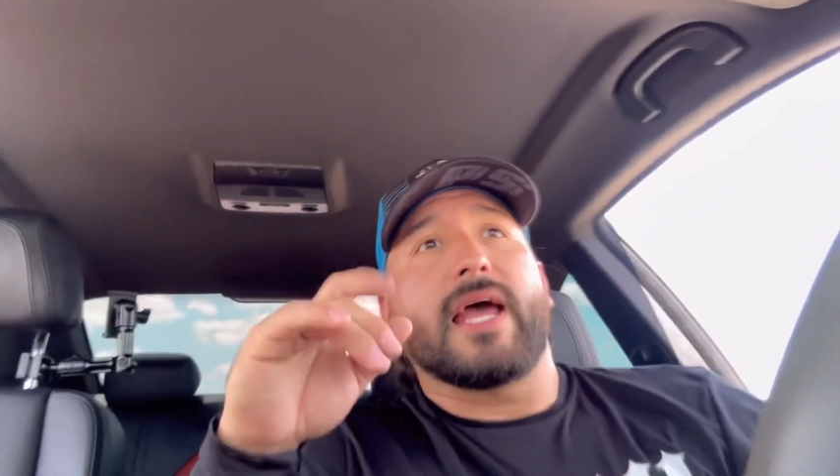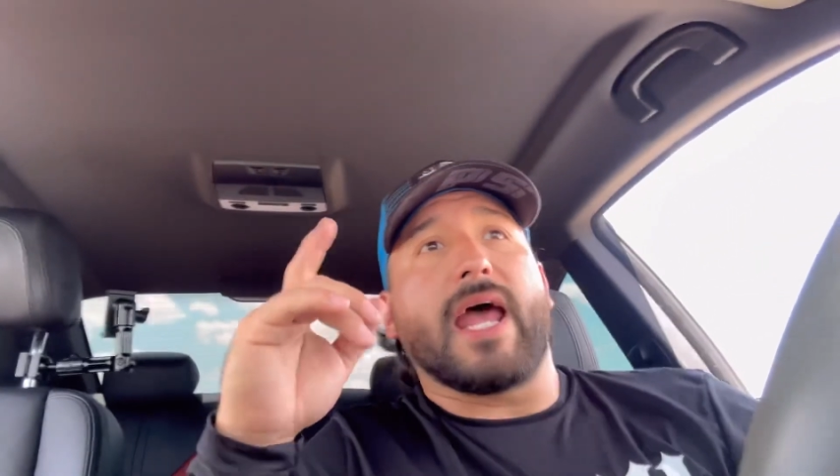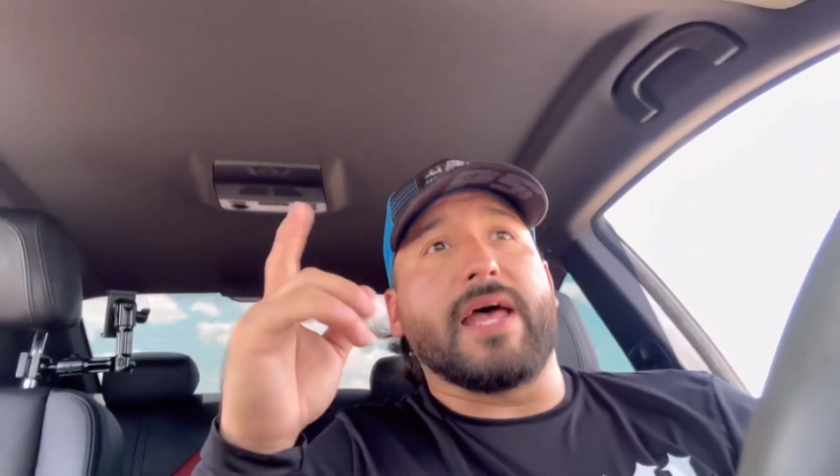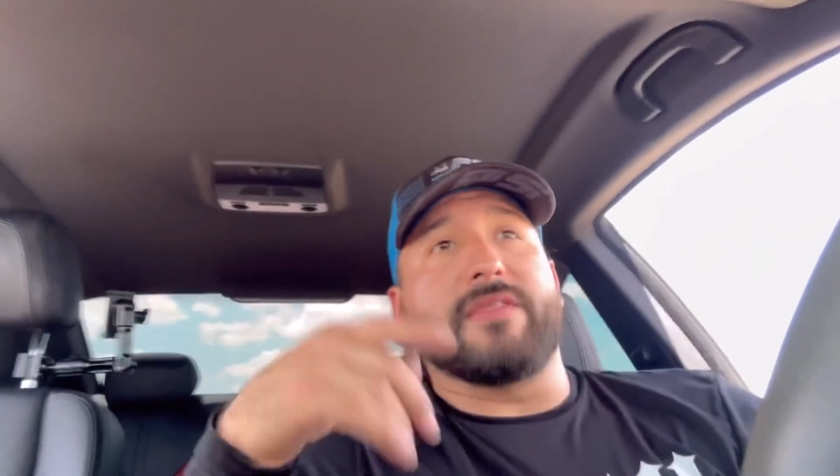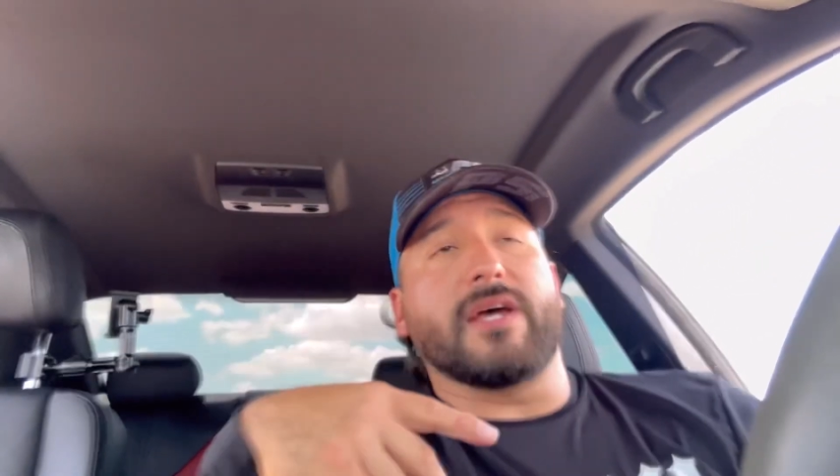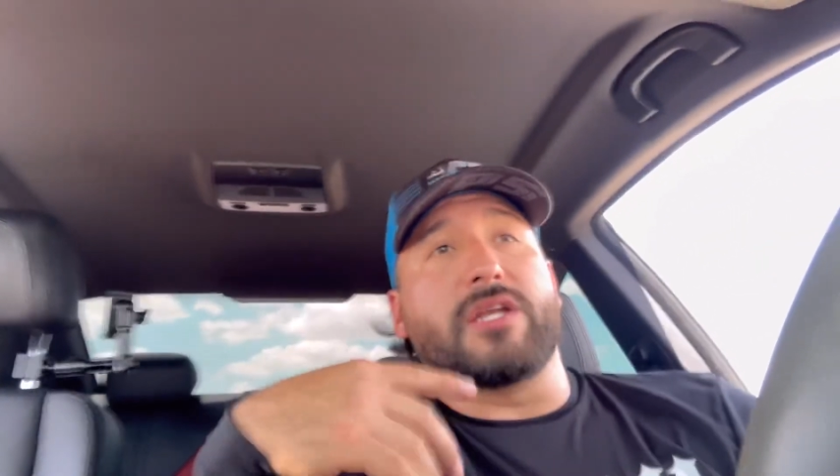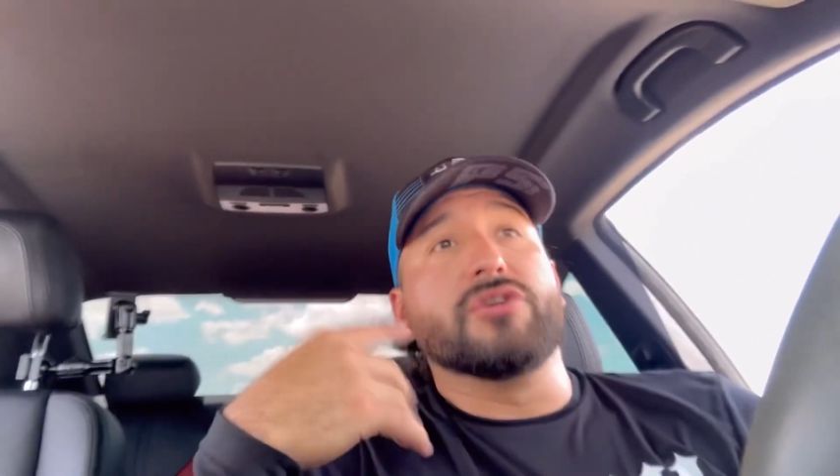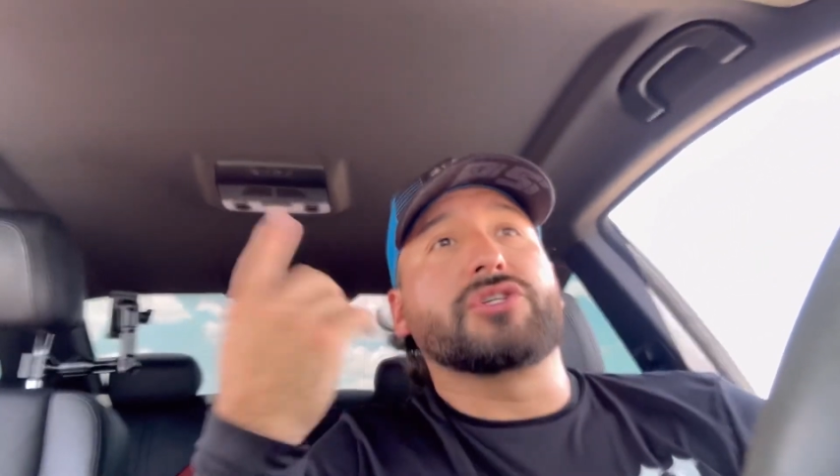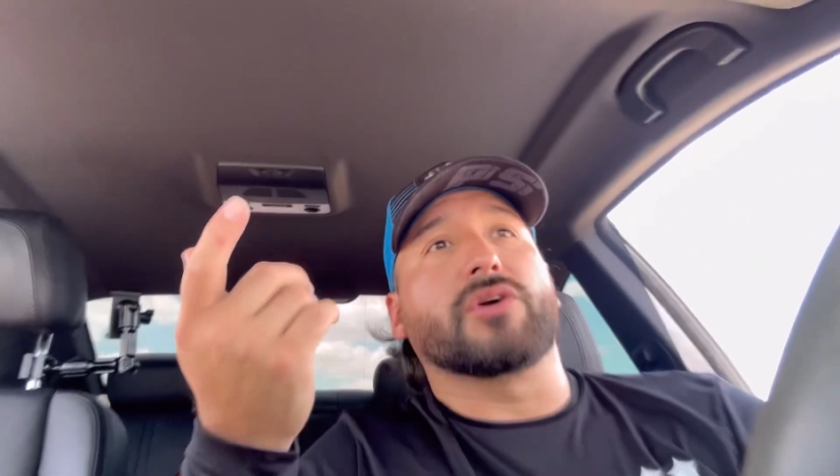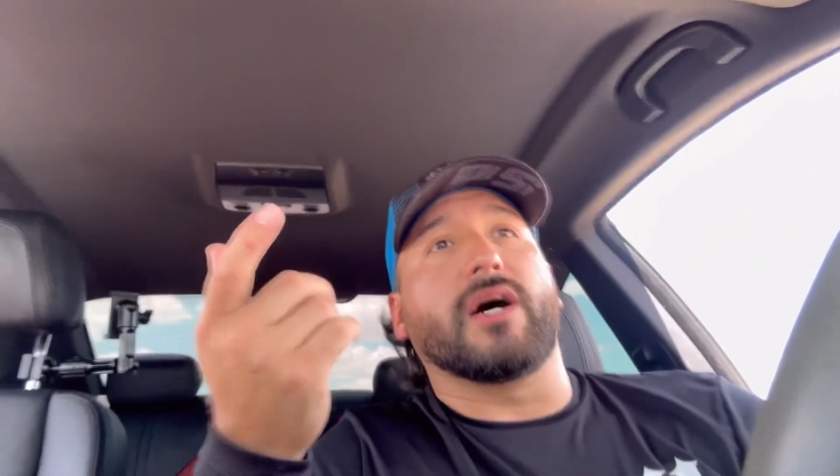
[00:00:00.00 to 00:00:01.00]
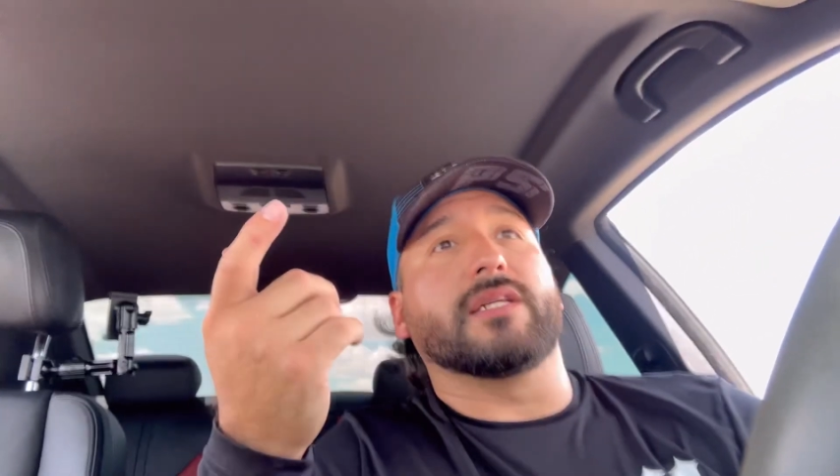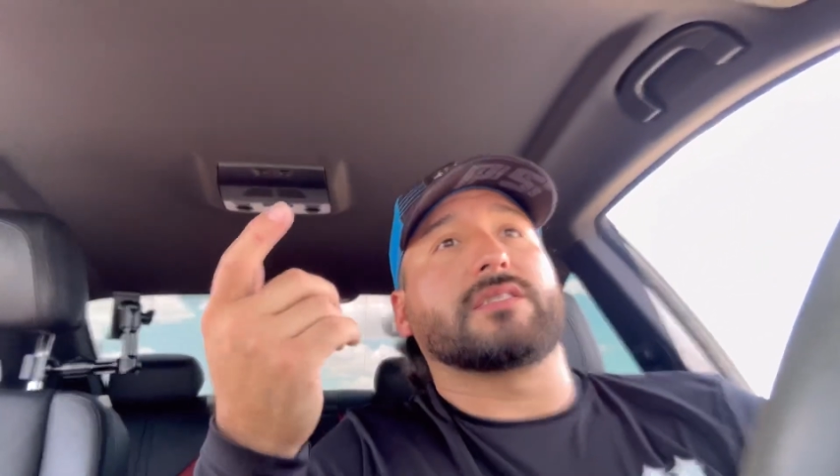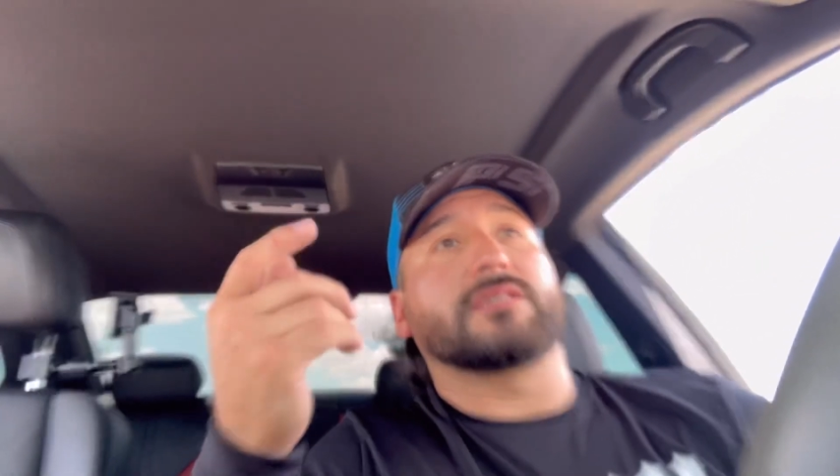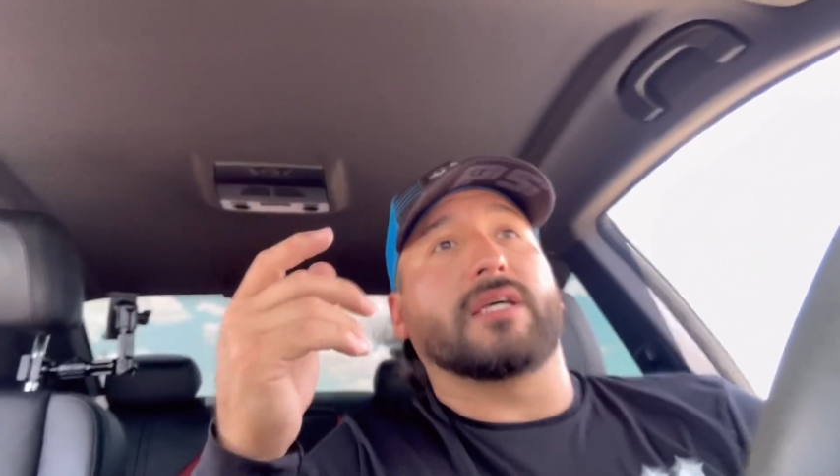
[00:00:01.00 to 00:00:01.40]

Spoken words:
and then new struts.